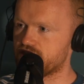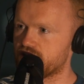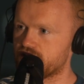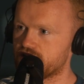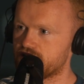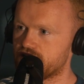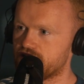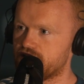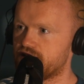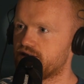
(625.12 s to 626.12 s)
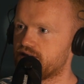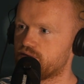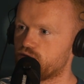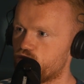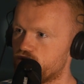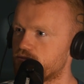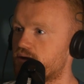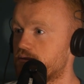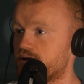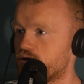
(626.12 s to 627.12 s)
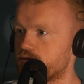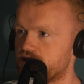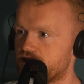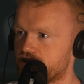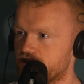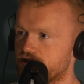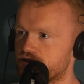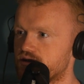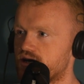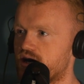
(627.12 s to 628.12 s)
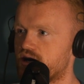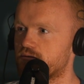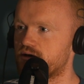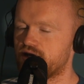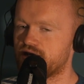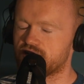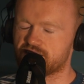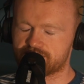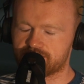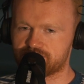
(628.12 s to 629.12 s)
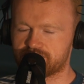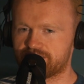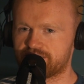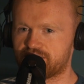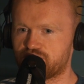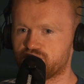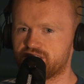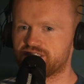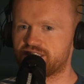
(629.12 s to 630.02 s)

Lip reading: thing, would maybe not be here, you know? I know it sounds fucking cringy